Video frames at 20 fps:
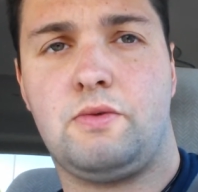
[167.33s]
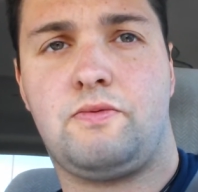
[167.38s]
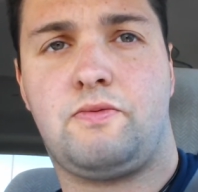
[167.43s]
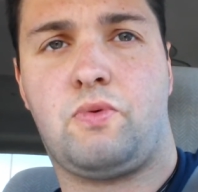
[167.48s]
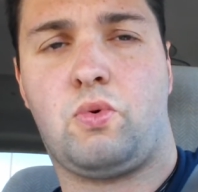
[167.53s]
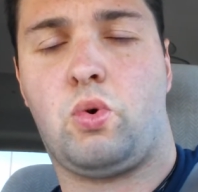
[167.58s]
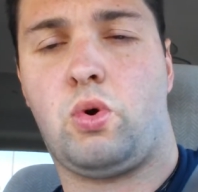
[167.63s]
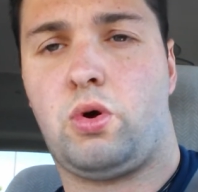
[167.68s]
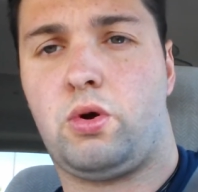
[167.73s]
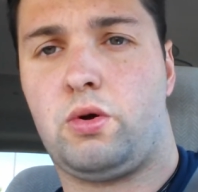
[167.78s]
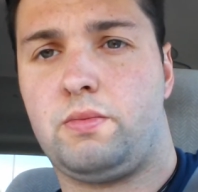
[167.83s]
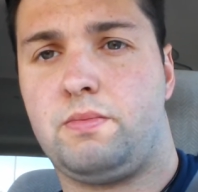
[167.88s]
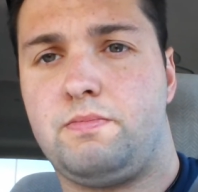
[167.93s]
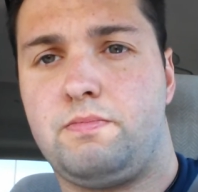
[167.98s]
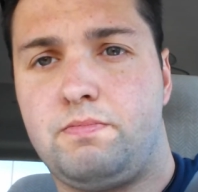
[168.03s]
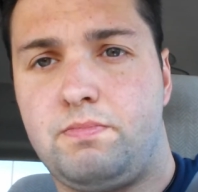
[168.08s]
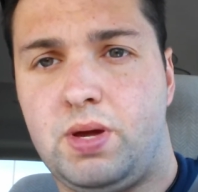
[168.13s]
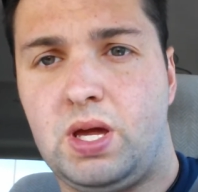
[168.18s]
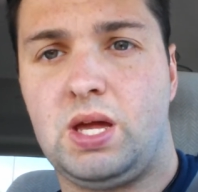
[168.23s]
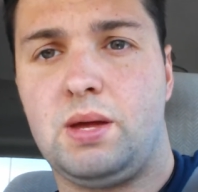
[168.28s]
for
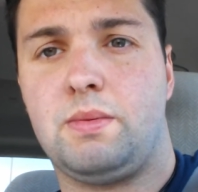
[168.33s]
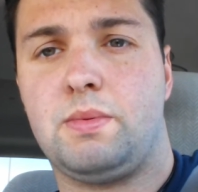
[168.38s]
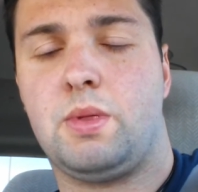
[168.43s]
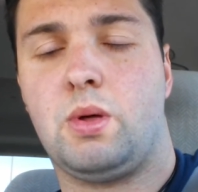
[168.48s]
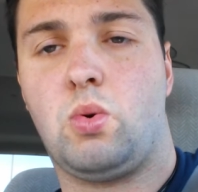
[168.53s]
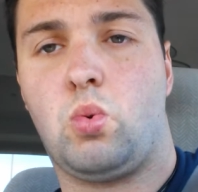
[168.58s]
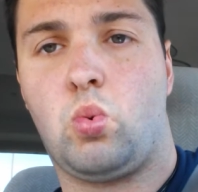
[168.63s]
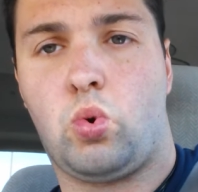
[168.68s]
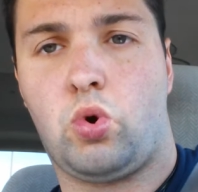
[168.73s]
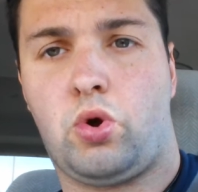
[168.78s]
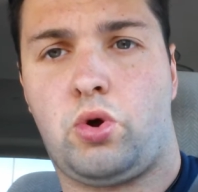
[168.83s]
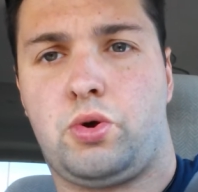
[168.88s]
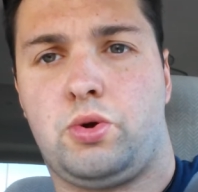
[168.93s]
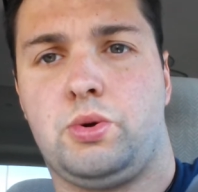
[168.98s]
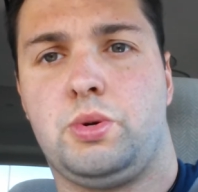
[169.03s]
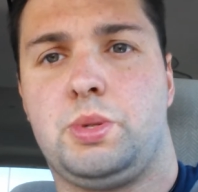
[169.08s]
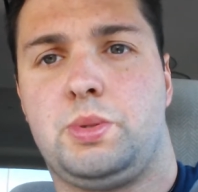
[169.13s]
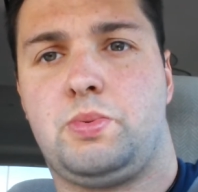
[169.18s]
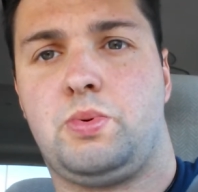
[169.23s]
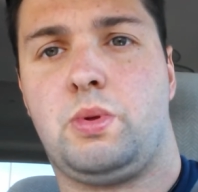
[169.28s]
Pete, the
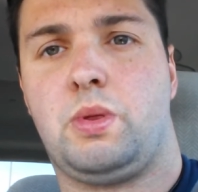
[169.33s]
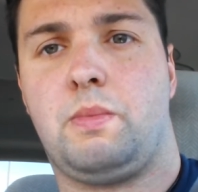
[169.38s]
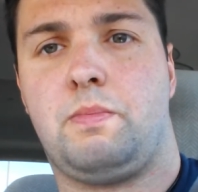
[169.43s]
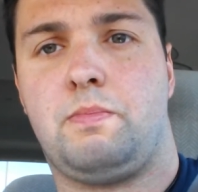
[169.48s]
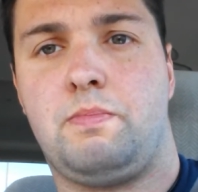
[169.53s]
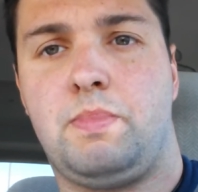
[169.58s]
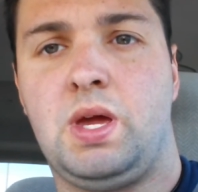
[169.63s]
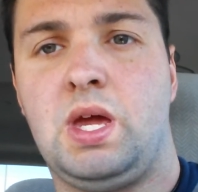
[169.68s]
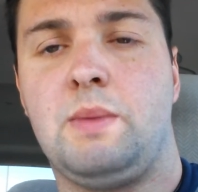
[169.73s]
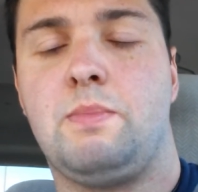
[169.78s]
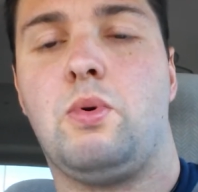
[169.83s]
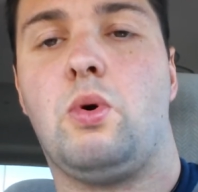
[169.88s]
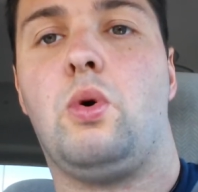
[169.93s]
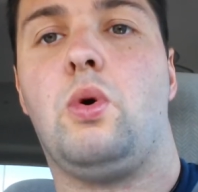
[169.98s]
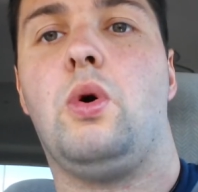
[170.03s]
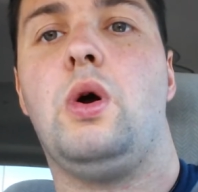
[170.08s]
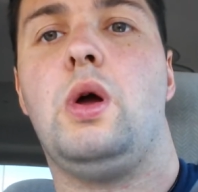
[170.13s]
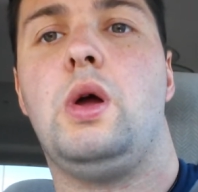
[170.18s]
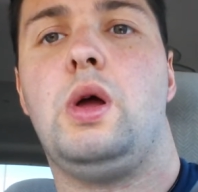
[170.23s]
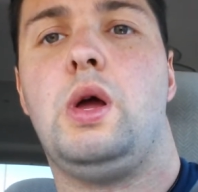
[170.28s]
workers, for the
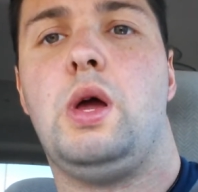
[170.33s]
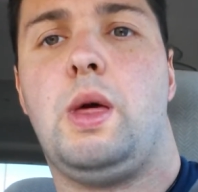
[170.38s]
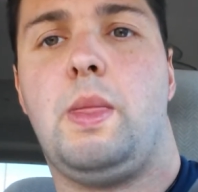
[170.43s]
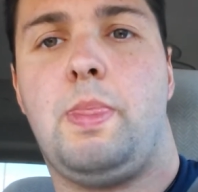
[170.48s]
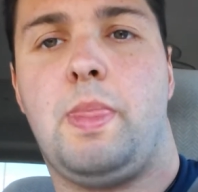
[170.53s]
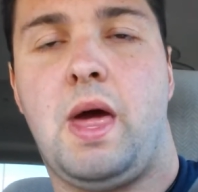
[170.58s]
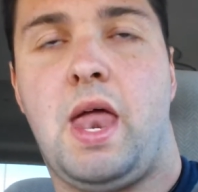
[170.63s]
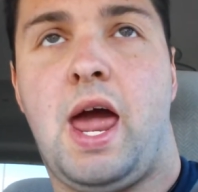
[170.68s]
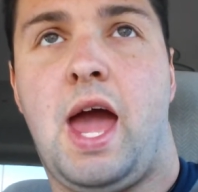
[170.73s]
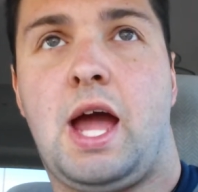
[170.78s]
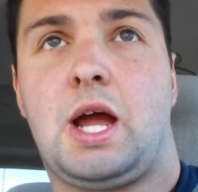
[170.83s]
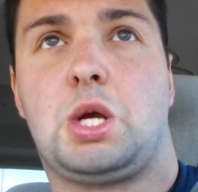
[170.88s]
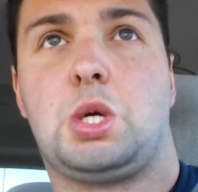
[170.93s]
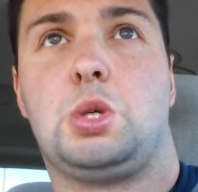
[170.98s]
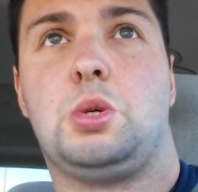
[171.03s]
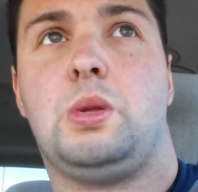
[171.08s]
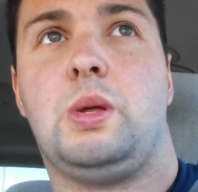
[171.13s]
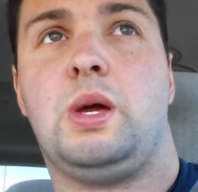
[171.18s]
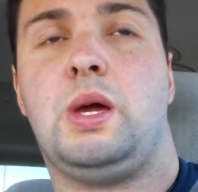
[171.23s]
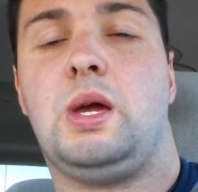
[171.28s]
people that
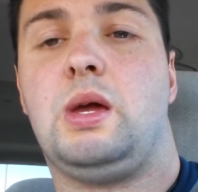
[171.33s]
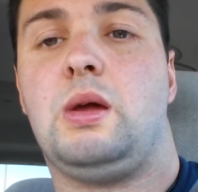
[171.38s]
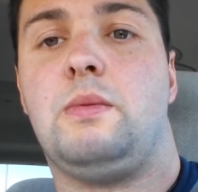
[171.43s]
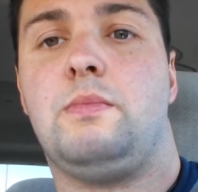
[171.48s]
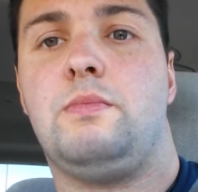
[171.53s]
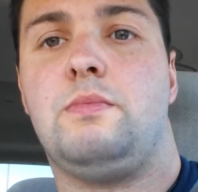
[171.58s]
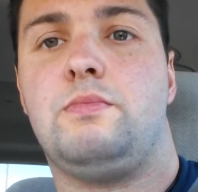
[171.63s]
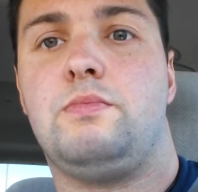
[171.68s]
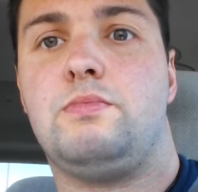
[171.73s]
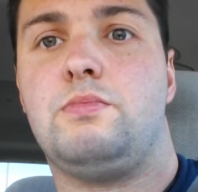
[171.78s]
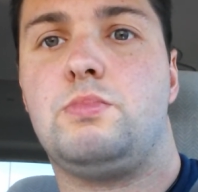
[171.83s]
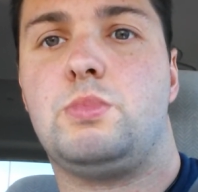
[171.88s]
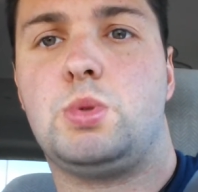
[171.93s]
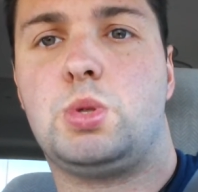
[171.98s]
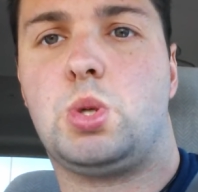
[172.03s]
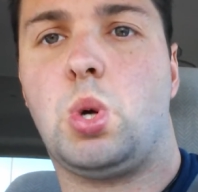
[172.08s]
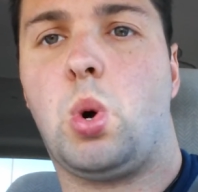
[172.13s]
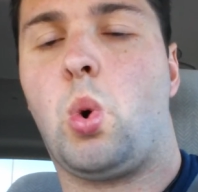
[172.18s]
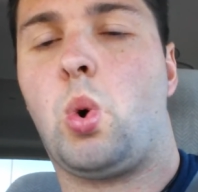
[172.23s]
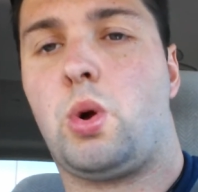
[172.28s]
actually
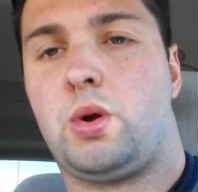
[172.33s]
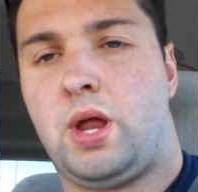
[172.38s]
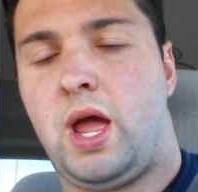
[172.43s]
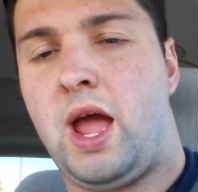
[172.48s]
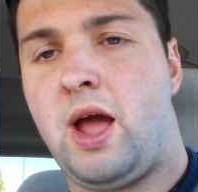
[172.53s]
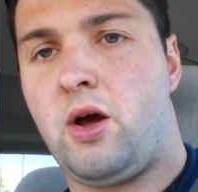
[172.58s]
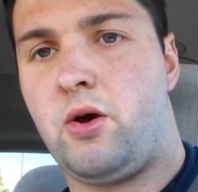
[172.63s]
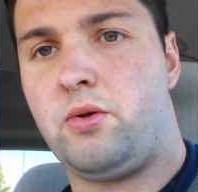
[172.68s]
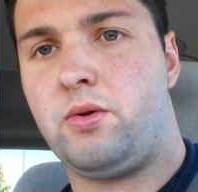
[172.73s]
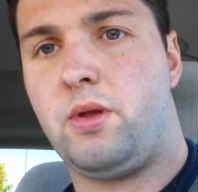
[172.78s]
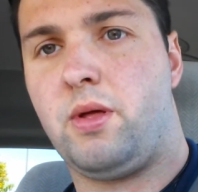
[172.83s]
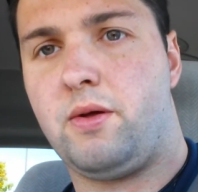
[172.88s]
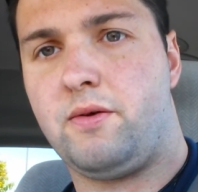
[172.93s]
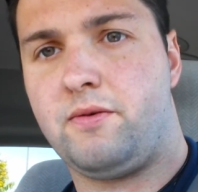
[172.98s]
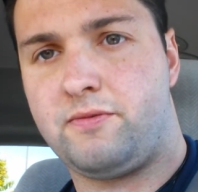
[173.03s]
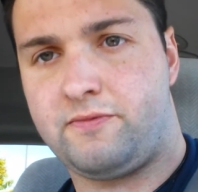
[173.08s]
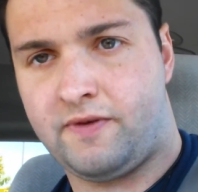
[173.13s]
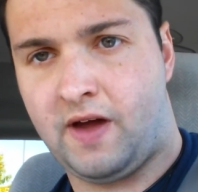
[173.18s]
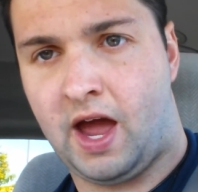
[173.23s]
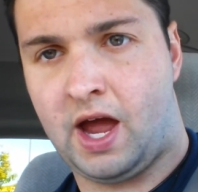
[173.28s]
tore down
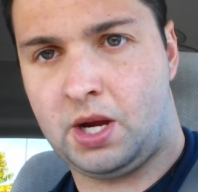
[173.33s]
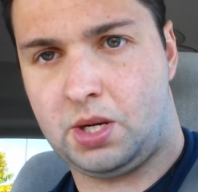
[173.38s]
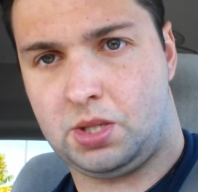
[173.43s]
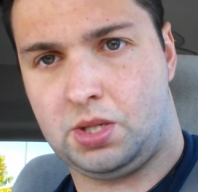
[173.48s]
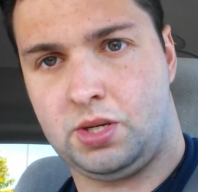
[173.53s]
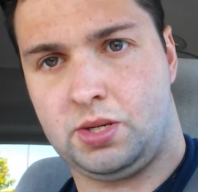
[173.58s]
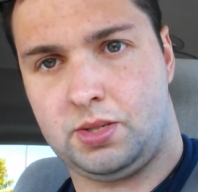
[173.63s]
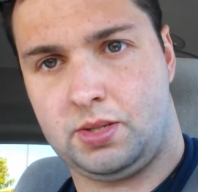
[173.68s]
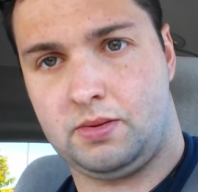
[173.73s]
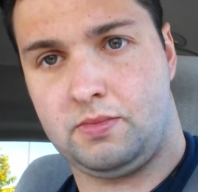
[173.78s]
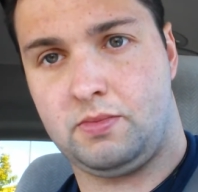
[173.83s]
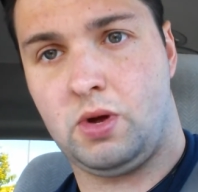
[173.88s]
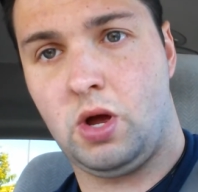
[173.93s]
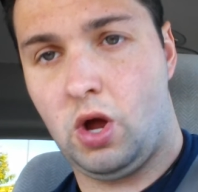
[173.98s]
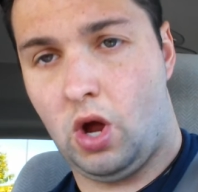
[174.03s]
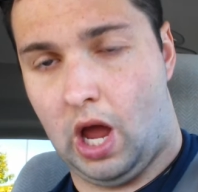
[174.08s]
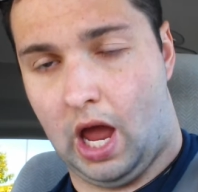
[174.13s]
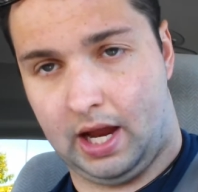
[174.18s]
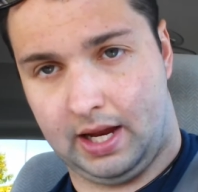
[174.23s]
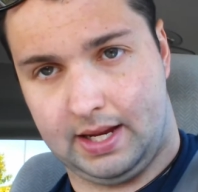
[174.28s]
fascism
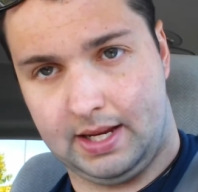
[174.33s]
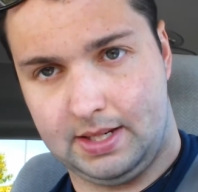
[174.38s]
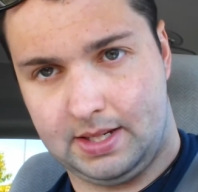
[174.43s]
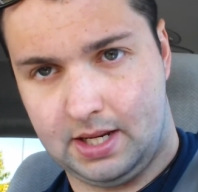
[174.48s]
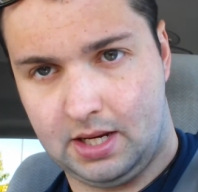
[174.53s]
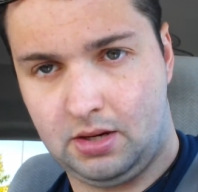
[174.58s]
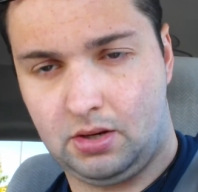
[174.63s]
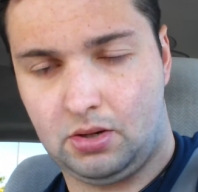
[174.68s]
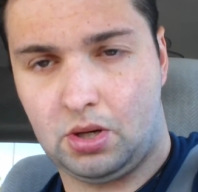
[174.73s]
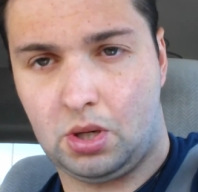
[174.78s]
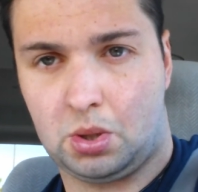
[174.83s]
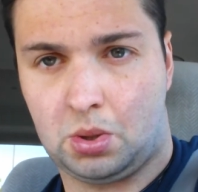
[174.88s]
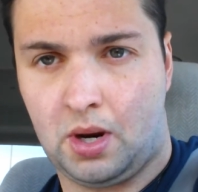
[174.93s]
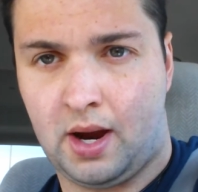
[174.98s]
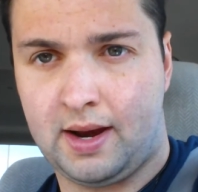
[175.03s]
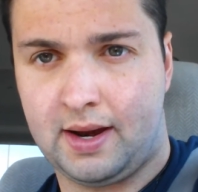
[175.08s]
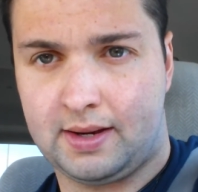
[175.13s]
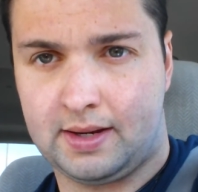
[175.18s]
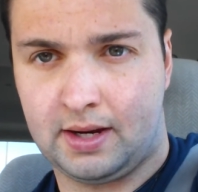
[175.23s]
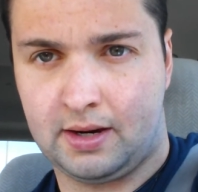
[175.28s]
and continue to
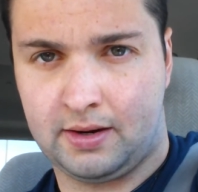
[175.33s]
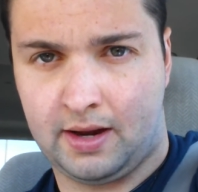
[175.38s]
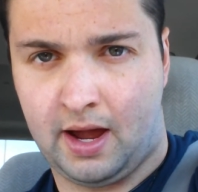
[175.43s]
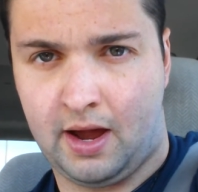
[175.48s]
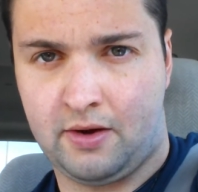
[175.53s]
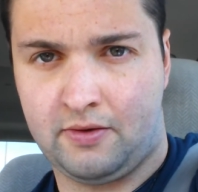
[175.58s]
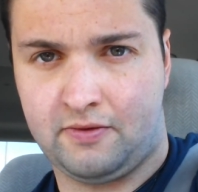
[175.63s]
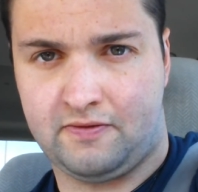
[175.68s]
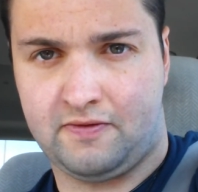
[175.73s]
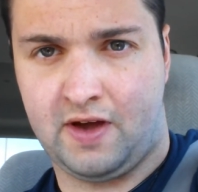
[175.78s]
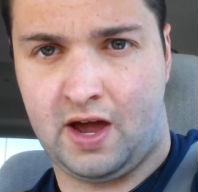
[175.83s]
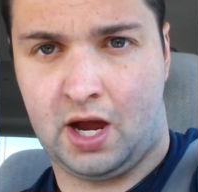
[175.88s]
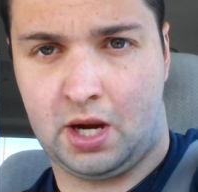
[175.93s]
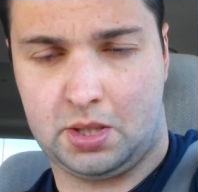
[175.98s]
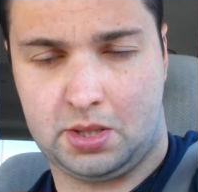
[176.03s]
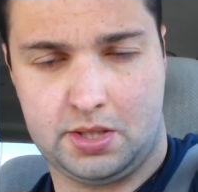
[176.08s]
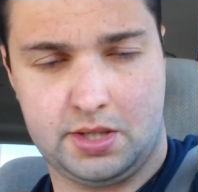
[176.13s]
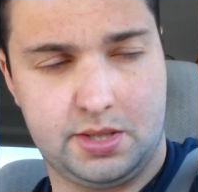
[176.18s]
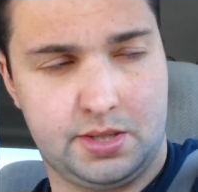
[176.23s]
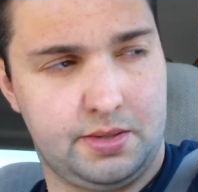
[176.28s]
try to tear down
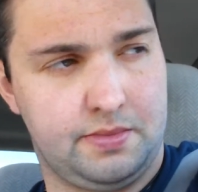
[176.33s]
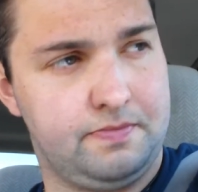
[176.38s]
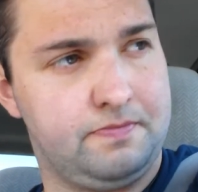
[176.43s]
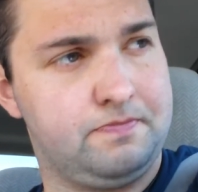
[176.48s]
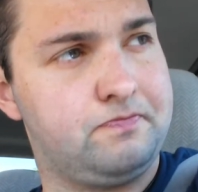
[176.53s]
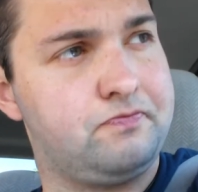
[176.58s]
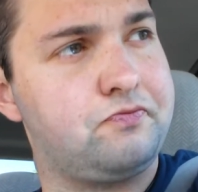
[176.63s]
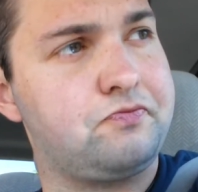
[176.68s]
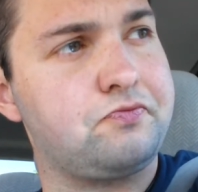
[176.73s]
fascism.